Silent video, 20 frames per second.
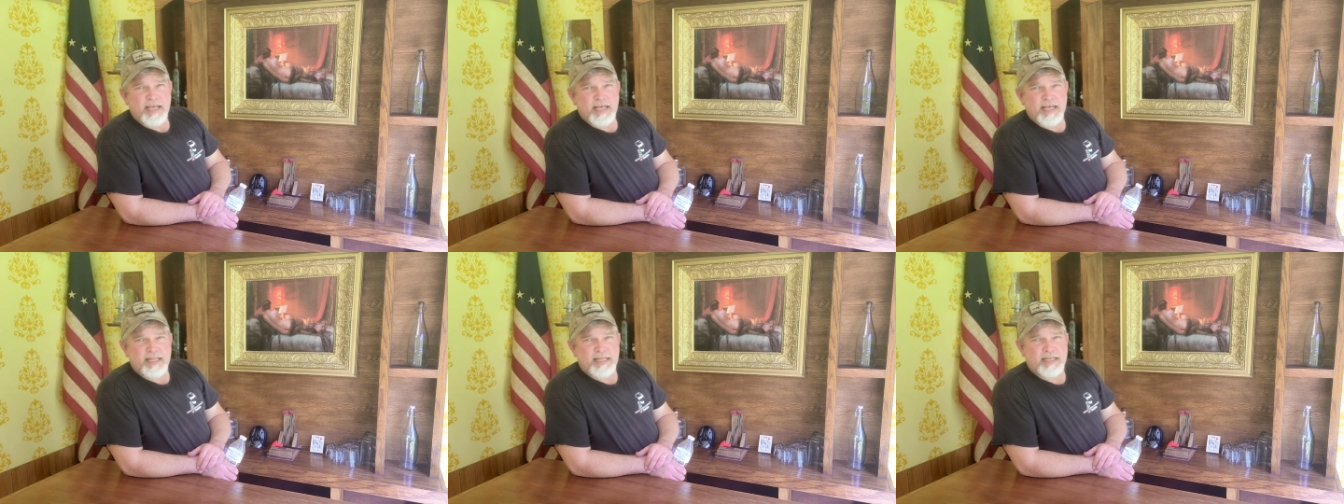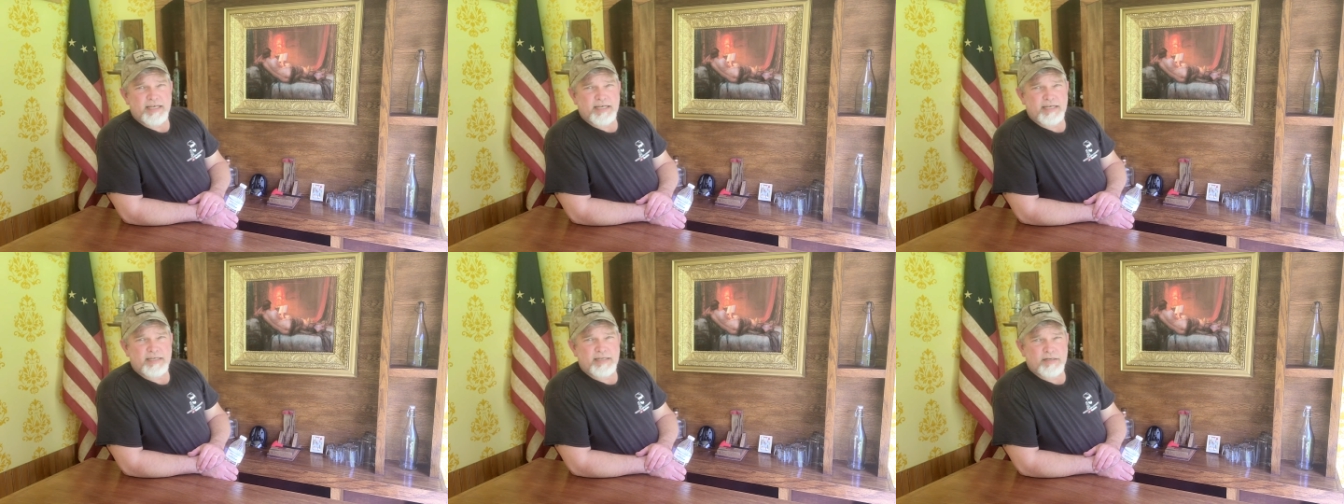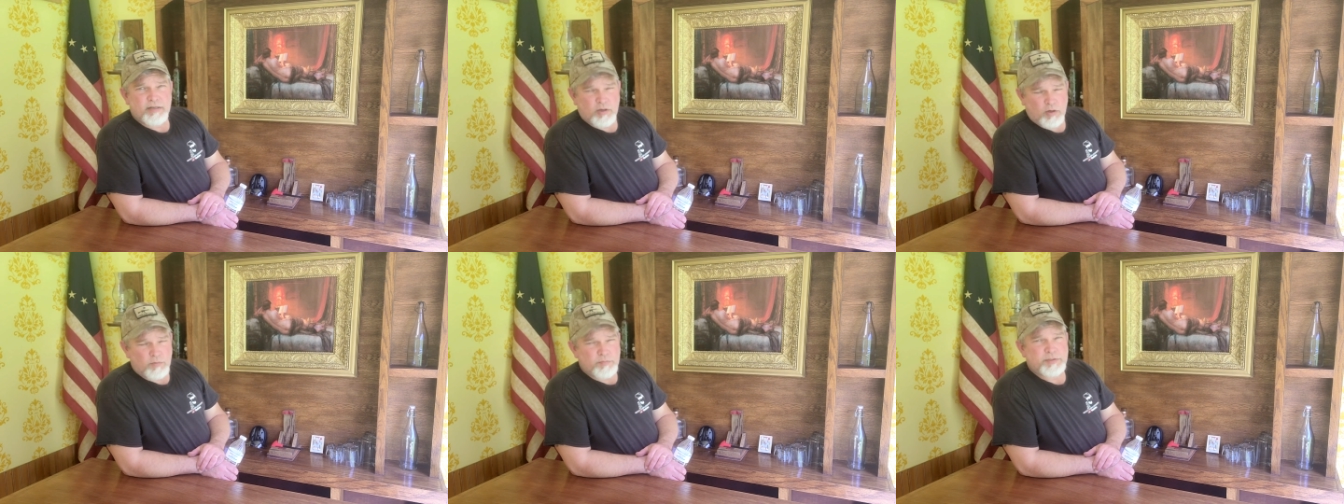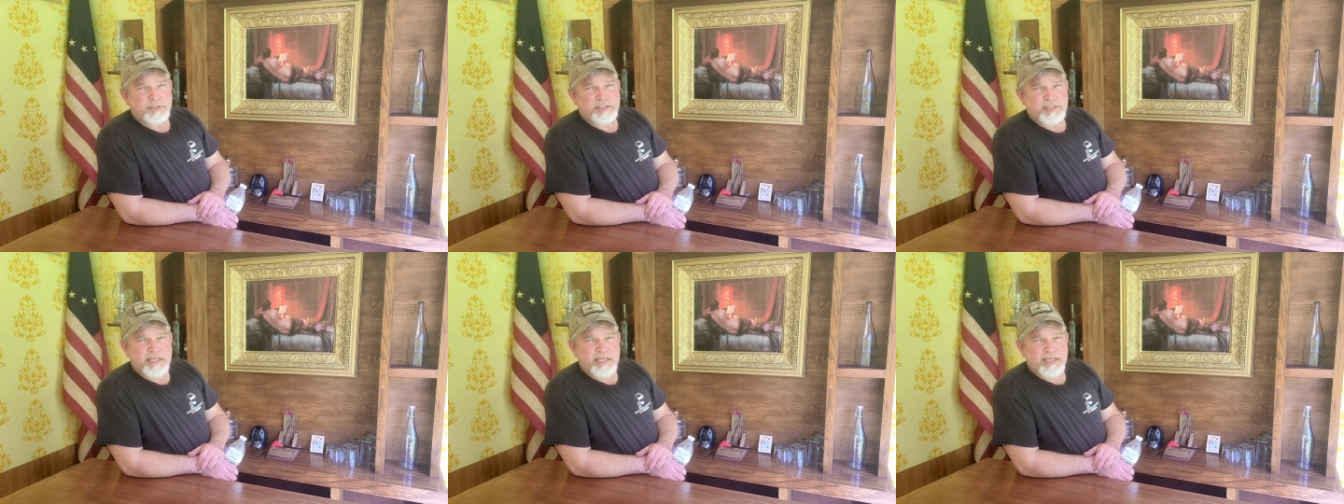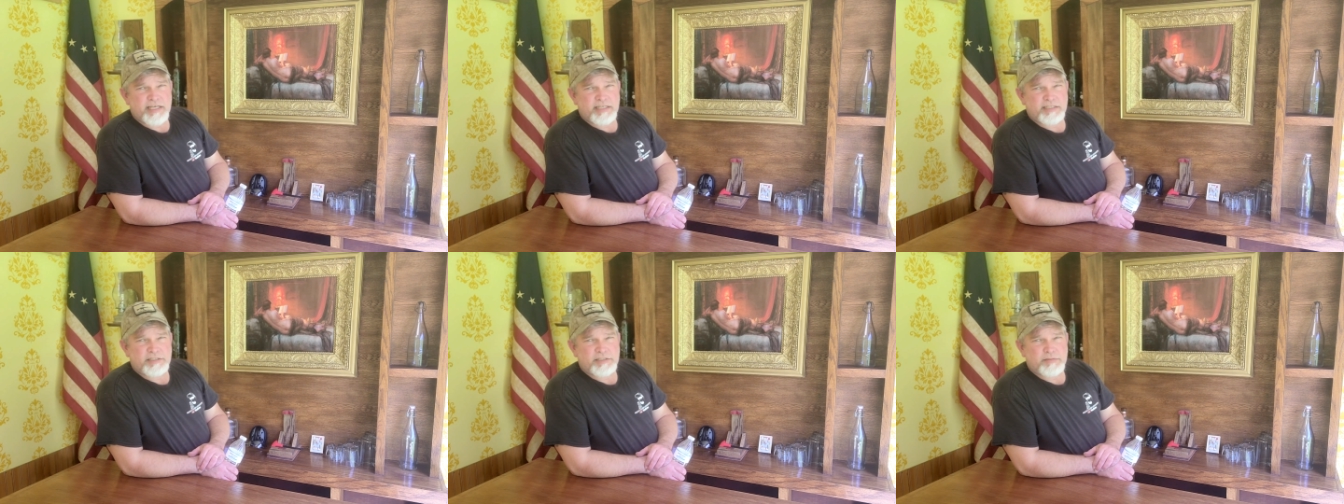and hope to
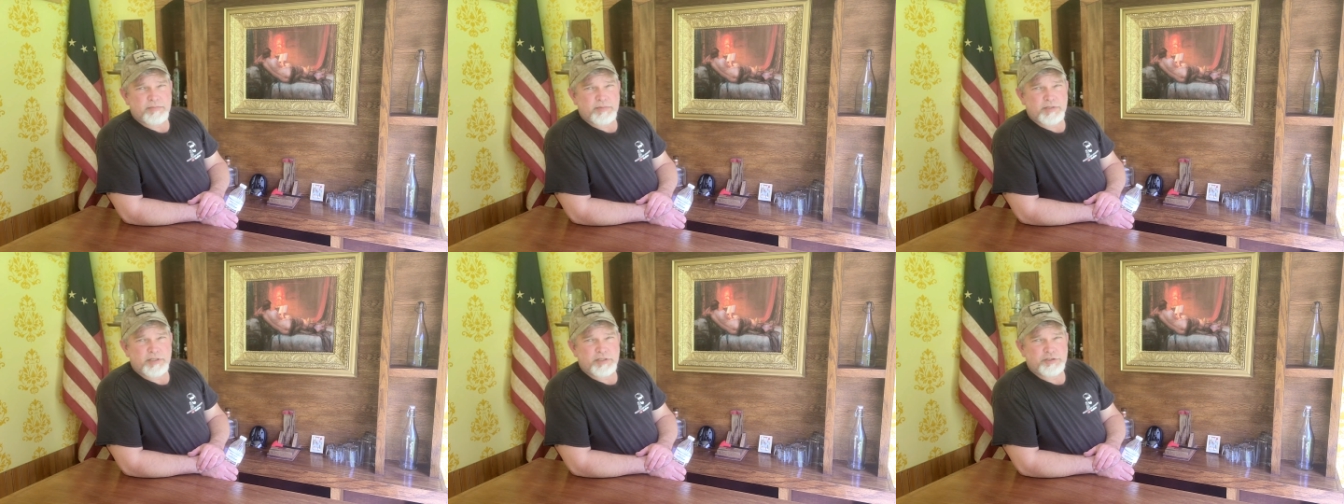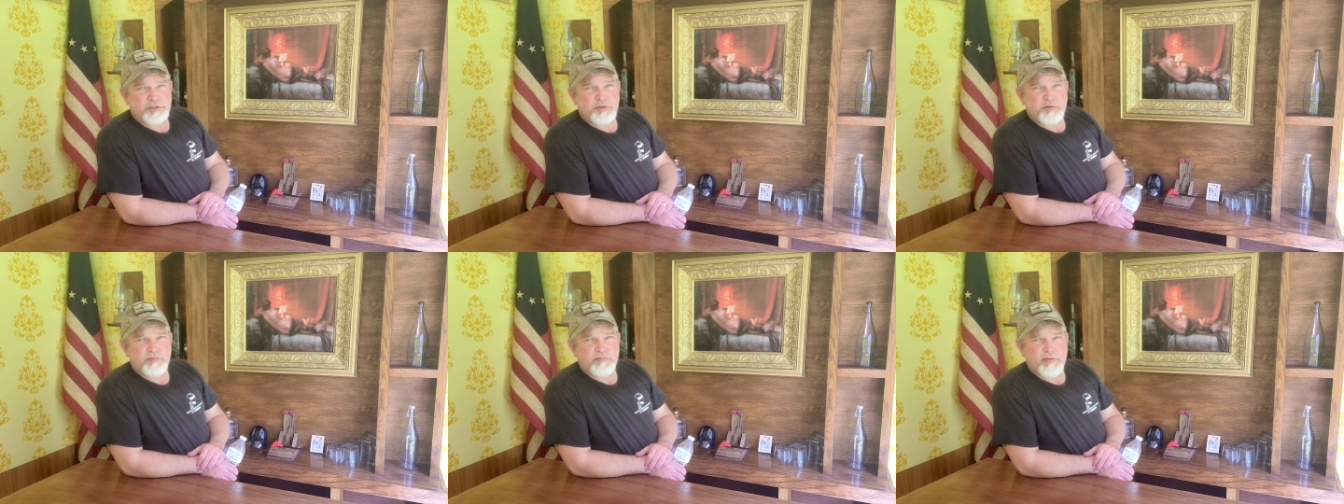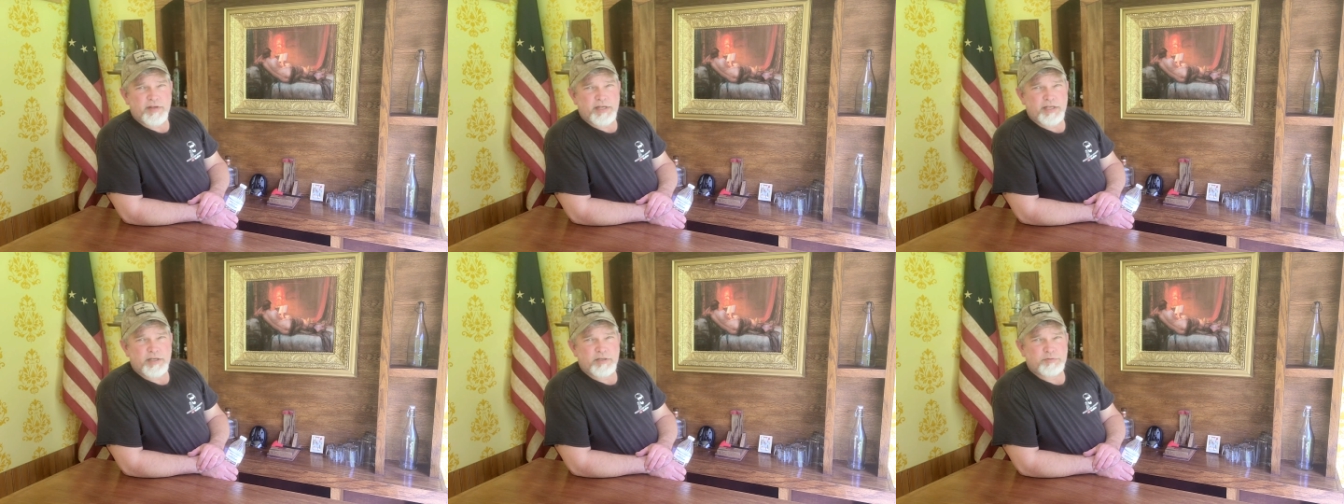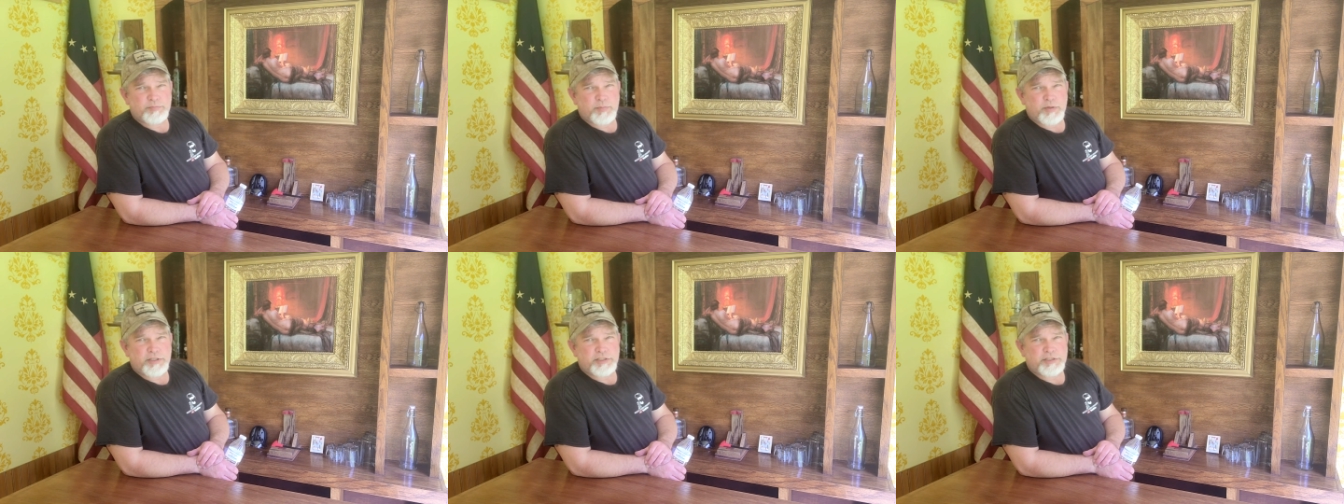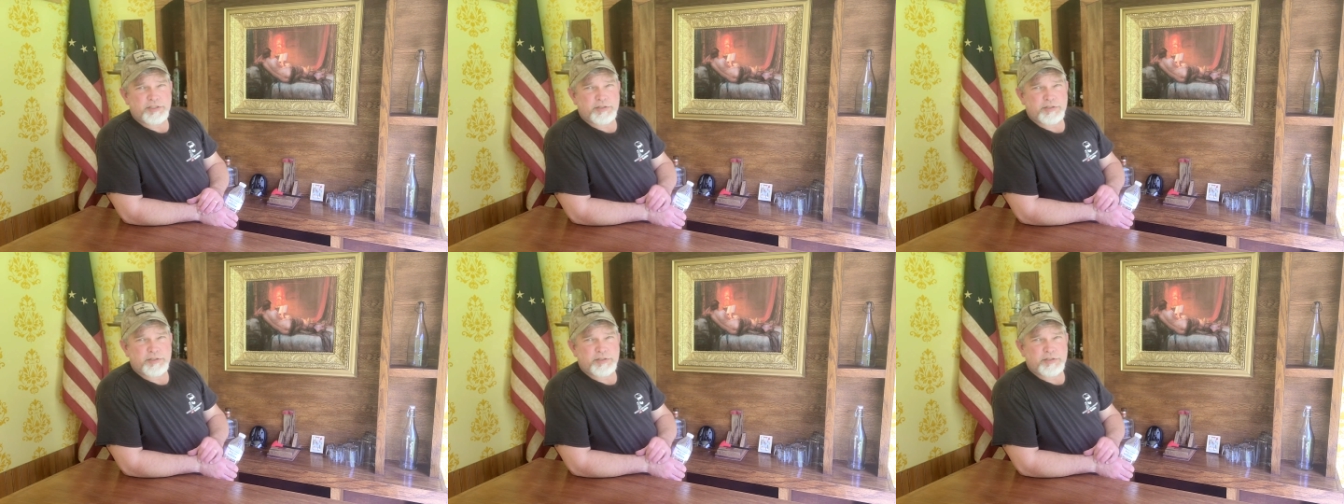see you on some of the shooting videos pretty